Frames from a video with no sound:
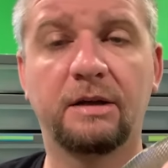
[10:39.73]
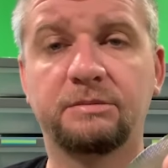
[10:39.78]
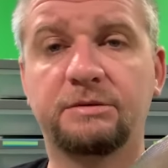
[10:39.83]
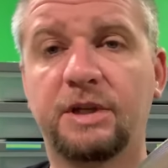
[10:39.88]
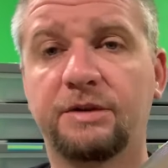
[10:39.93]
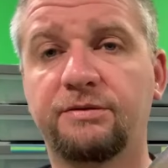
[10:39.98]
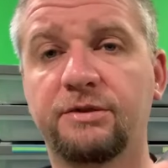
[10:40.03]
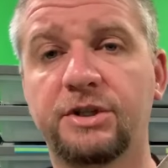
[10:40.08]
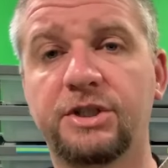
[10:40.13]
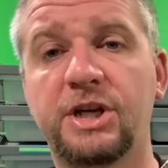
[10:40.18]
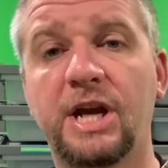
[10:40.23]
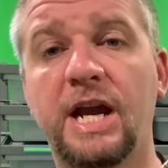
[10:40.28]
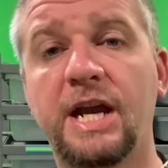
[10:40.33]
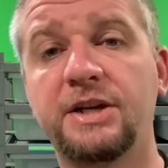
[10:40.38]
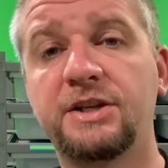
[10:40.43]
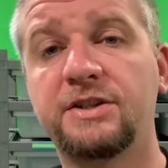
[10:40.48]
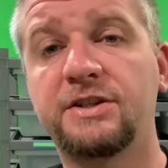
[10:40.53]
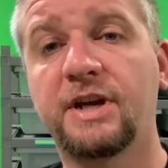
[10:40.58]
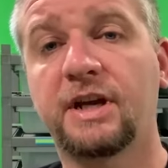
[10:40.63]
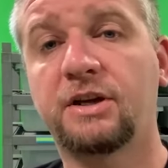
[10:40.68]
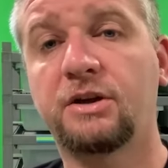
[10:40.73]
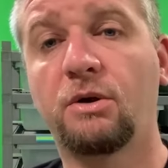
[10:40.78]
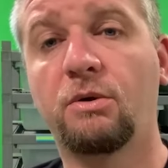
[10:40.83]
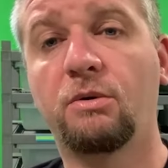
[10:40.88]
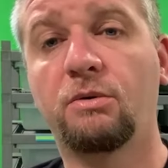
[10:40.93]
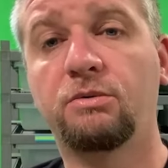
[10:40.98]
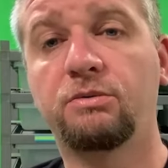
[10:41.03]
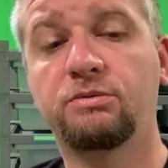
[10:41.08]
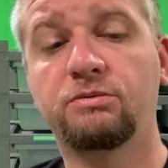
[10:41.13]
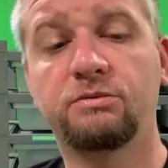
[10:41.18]
different changes that
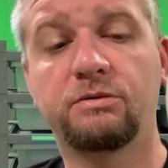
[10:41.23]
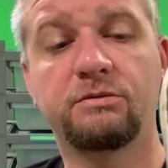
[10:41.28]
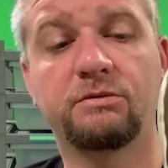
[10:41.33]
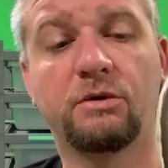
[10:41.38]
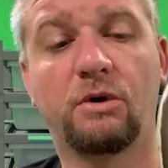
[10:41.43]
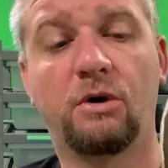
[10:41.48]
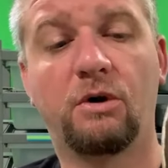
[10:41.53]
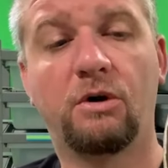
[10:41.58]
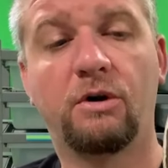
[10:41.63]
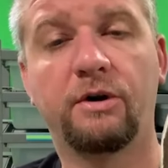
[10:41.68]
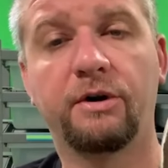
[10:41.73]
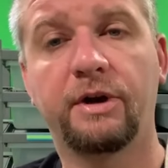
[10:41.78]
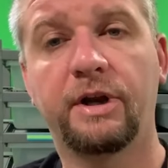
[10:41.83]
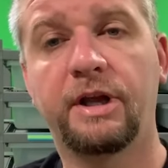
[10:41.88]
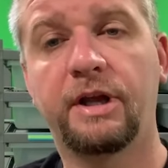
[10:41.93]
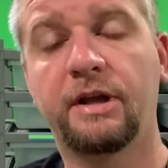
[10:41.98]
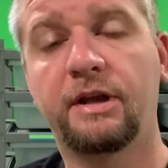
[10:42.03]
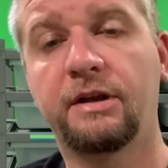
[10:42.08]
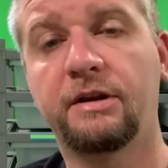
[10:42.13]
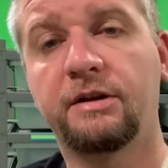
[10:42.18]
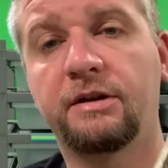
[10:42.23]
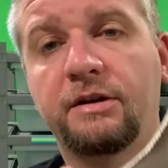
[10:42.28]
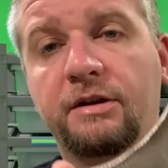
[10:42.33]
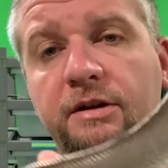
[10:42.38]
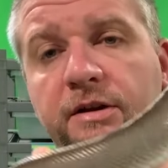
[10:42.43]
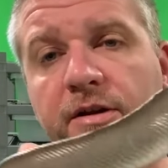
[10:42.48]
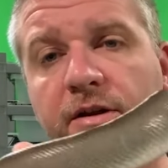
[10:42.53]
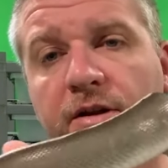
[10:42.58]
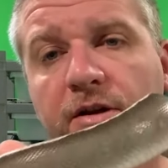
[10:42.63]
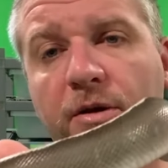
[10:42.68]
go on in
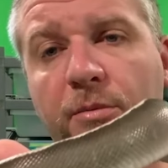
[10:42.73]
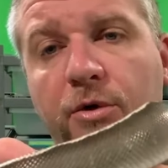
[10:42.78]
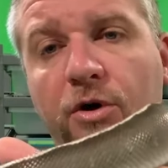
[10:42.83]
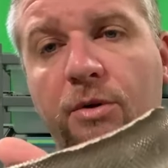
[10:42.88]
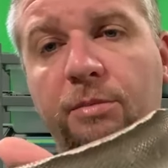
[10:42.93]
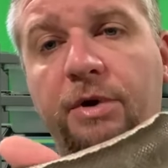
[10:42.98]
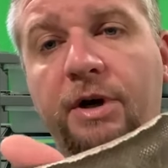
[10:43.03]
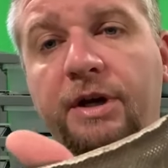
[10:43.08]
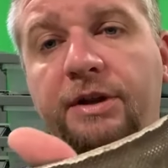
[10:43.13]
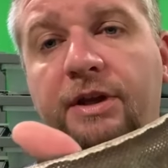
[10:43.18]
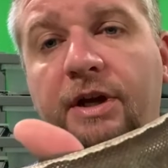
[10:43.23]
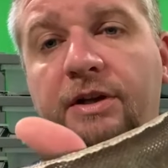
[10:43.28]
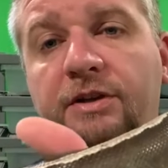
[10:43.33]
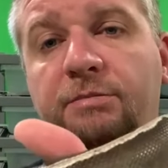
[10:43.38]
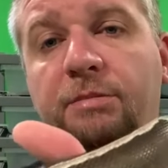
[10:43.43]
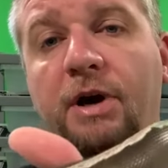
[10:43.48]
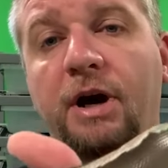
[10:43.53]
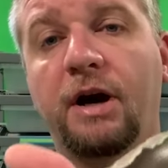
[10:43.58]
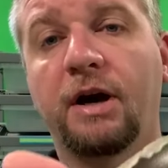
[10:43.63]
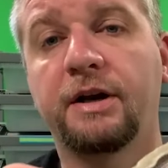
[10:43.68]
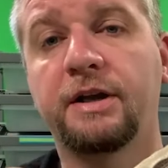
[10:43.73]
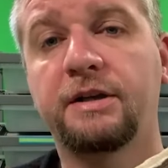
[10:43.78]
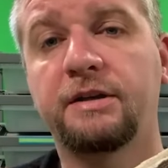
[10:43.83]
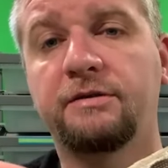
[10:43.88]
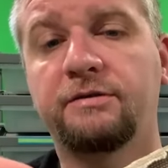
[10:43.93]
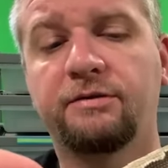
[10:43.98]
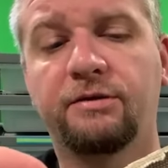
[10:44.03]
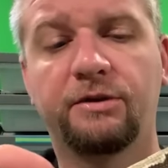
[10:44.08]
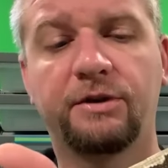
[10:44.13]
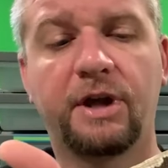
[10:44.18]
a ball python's body
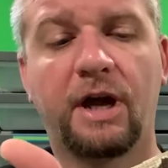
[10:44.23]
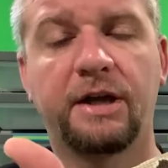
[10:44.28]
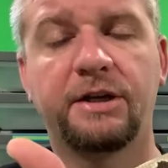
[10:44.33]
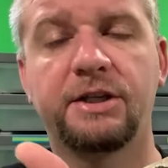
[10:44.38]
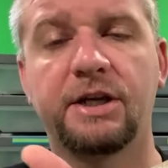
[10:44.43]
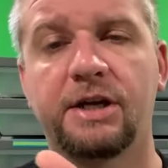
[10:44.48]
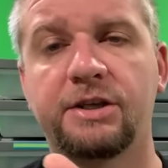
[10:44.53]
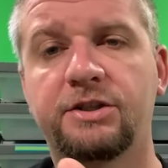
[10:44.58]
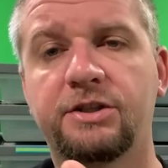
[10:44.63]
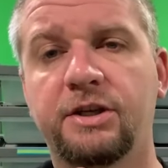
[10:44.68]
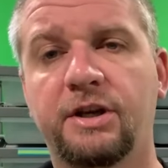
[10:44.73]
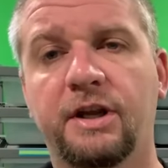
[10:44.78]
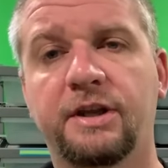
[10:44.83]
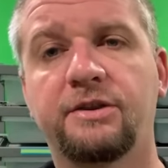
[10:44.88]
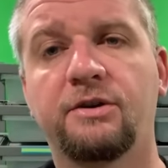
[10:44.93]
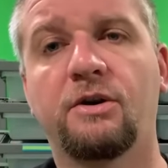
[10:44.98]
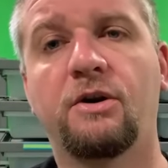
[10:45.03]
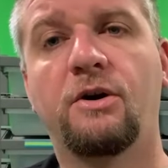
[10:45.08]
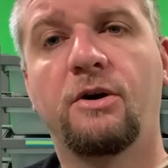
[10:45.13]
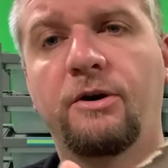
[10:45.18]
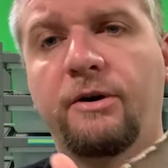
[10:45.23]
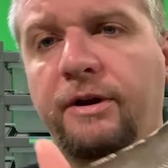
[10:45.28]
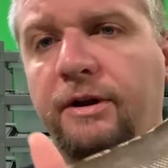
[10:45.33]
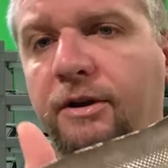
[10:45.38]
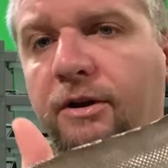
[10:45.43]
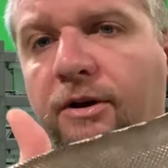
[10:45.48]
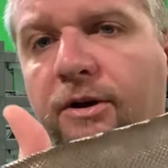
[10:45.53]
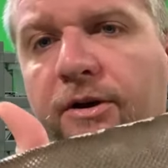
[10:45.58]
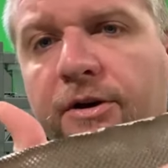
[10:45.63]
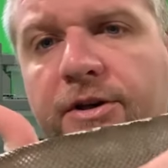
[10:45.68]
for digestion. Like their heart
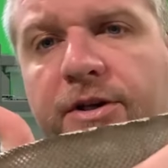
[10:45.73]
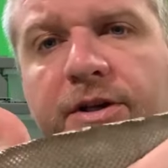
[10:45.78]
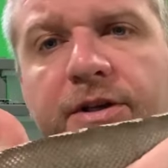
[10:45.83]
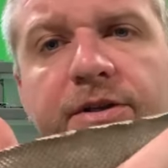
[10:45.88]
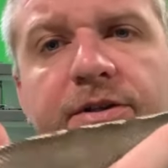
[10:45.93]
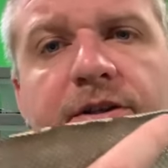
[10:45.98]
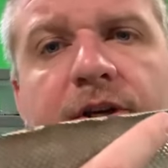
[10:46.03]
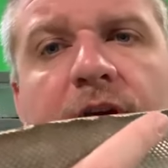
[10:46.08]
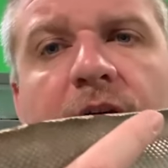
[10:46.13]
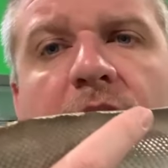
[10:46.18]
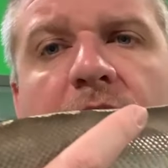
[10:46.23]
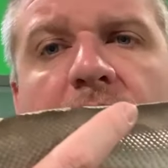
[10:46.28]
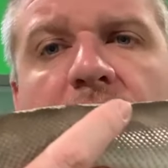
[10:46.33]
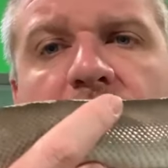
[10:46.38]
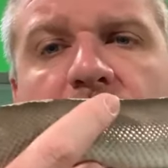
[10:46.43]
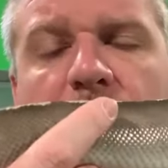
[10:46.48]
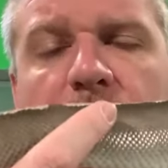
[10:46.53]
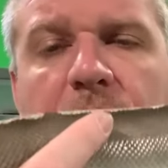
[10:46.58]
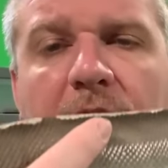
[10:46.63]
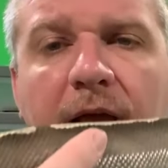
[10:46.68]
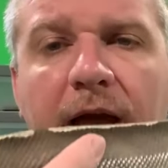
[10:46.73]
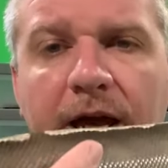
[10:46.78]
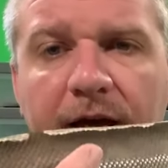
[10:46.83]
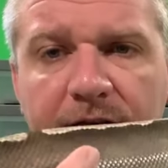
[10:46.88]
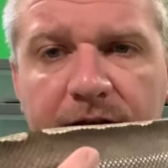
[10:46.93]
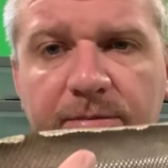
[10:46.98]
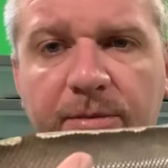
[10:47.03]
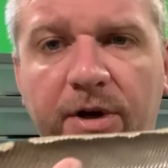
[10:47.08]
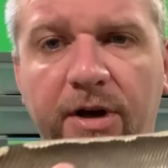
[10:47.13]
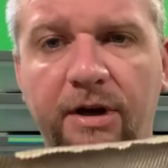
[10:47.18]
enlarges, their
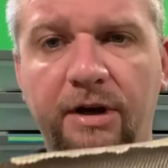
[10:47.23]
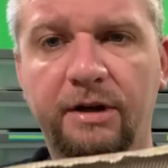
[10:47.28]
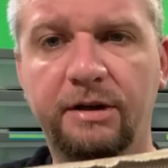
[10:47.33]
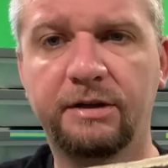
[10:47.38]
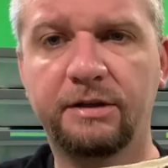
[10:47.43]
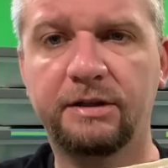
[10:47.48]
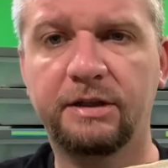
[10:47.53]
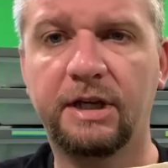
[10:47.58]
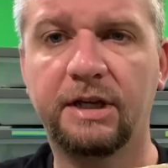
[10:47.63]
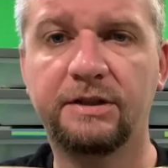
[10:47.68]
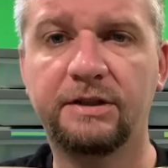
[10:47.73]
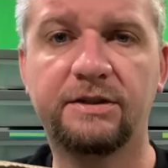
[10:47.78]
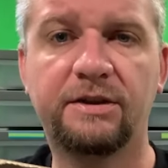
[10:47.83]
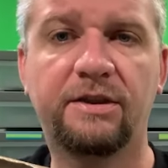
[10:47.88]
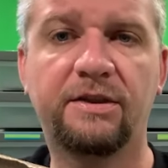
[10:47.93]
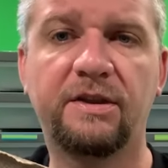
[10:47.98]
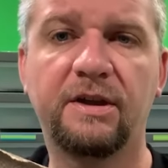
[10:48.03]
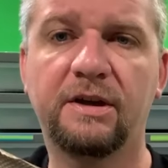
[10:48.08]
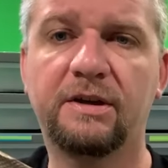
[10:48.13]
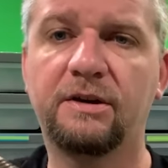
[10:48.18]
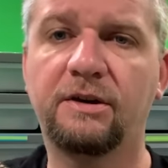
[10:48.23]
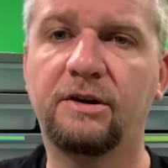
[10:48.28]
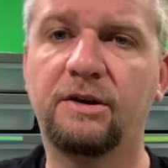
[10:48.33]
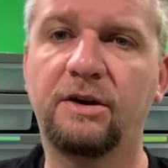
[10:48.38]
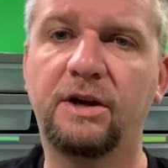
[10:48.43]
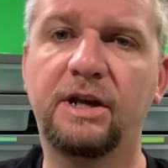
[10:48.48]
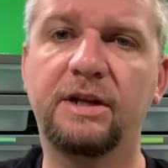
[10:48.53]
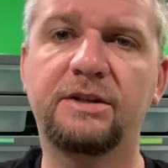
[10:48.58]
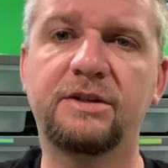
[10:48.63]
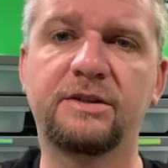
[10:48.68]
plasma gets
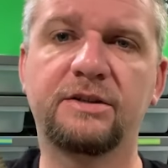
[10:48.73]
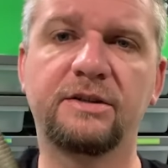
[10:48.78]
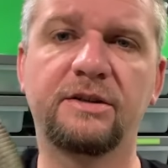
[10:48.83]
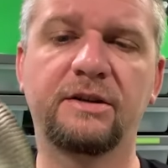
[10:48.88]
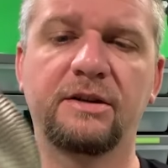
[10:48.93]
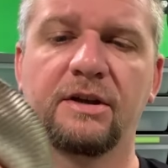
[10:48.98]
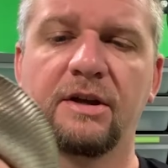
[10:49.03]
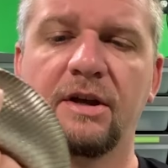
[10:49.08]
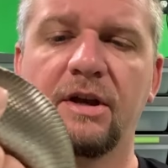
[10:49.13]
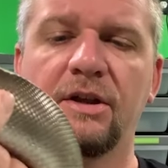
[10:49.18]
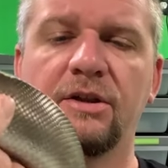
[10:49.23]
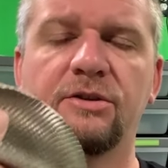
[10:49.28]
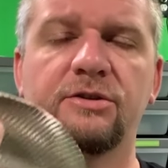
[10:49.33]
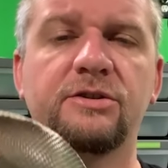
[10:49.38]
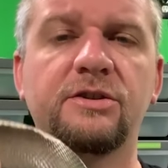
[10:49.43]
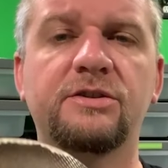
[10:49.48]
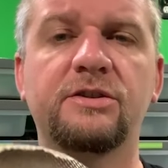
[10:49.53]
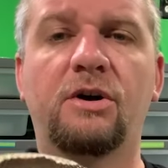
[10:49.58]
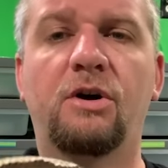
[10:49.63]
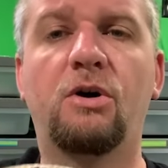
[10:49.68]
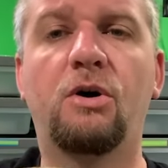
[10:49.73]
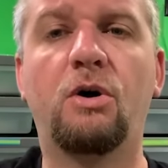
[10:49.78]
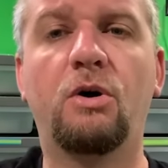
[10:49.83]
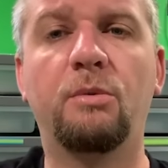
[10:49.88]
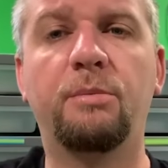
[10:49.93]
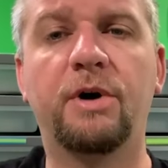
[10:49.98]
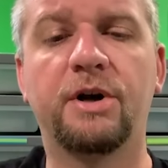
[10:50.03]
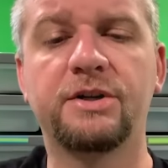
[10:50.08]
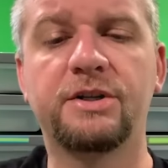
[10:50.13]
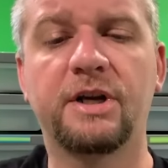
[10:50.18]
thicker. There's just a
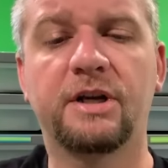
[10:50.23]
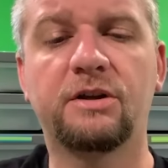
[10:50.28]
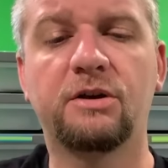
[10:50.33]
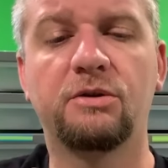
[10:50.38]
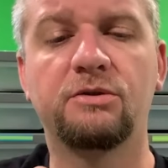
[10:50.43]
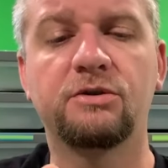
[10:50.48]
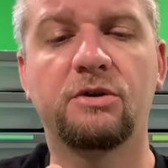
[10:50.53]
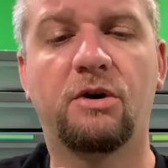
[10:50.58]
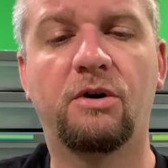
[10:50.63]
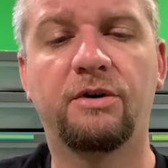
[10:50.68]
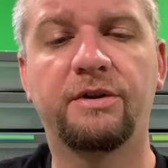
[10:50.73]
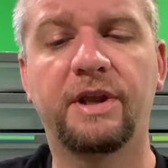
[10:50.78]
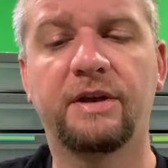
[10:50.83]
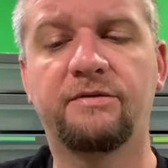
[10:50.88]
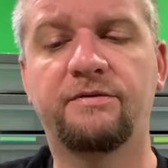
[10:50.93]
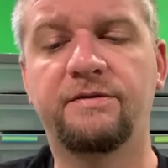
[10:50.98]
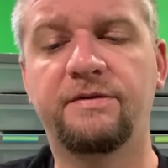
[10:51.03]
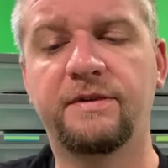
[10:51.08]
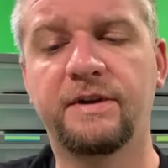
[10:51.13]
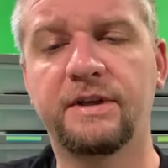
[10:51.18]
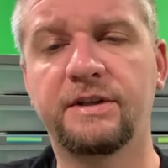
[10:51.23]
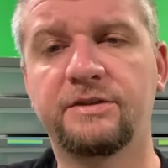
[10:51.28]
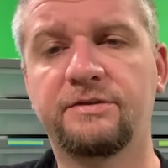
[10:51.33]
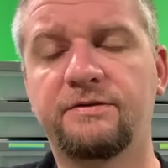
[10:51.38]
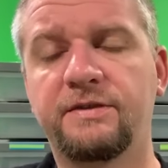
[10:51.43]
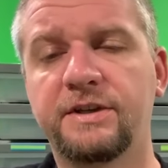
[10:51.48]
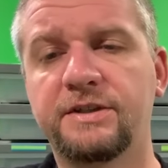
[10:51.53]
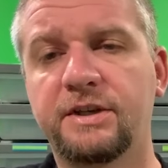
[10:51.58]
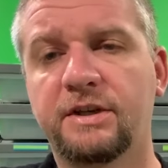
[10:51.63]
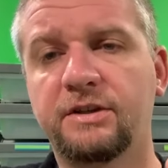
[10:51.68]
whole bunch that goes on that is
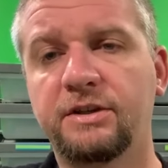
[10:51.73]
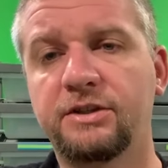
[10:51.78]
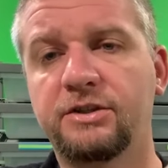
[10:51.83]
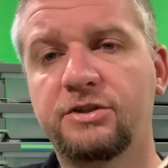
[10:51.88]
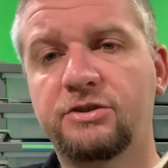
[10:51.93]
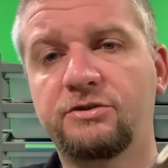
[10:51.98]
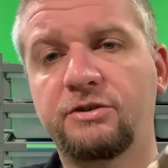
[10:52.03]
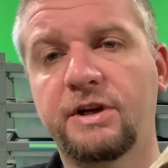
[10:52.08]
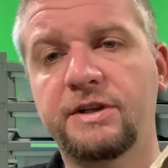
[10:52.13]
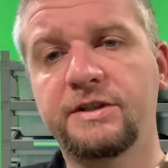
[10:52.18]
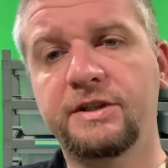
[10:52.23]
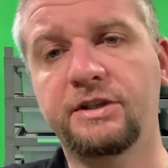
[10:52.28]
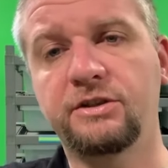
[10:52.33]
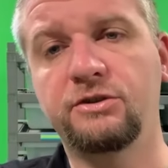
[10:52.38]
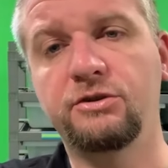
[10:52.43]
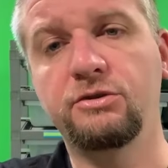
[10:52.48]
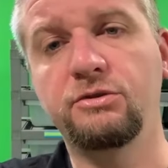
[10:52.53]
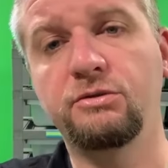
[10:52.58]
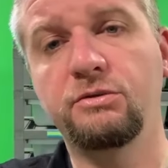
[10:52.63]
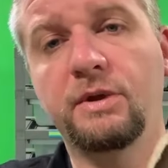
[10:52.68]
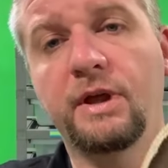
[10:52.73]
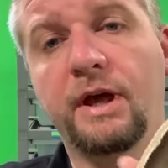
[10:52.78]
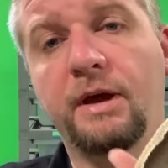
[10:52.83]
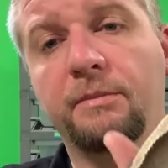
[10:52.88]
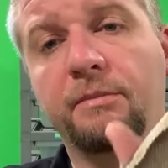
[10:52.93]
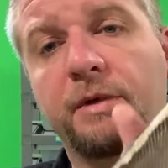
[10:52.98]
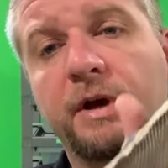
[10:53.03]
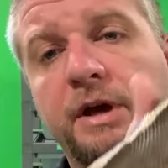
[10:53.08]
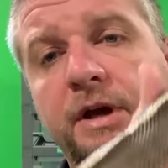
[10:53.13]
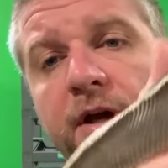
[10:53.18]
physically stressing to
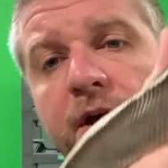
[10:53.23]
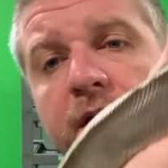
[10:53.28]
them.